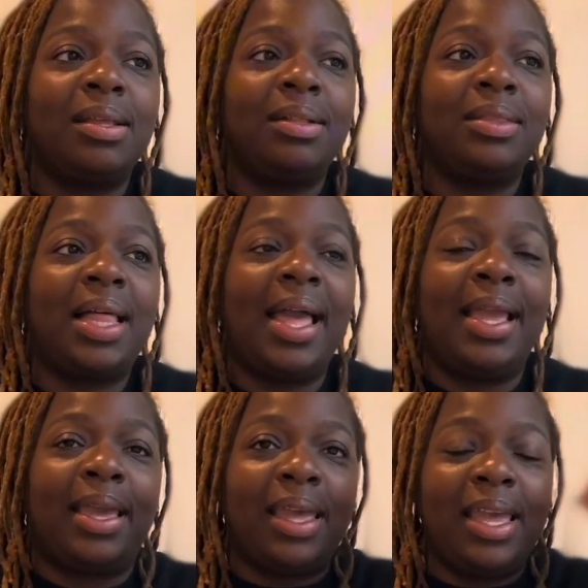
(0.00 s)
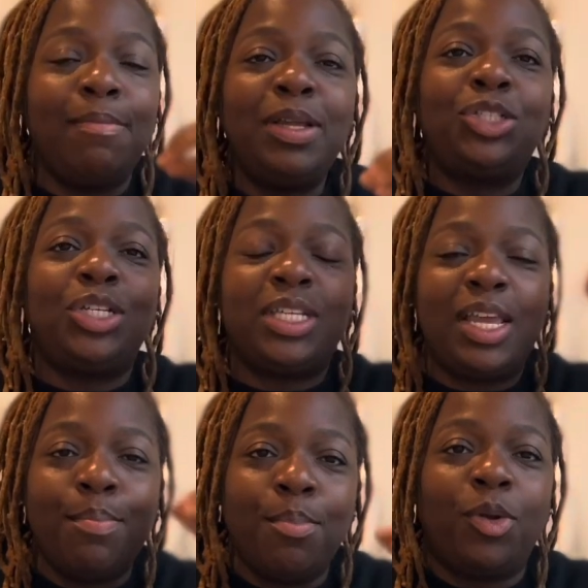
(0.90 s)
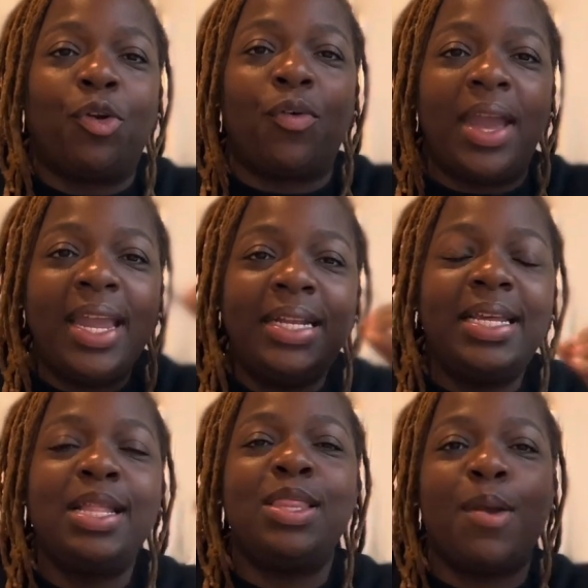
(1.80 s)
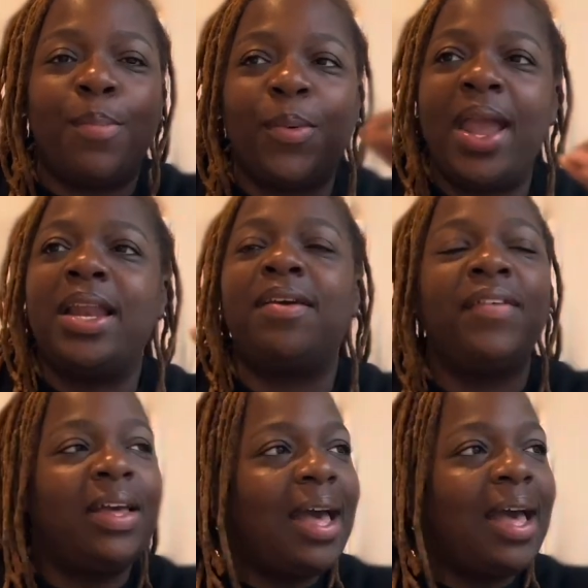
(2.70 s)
like images ingrained in their brain of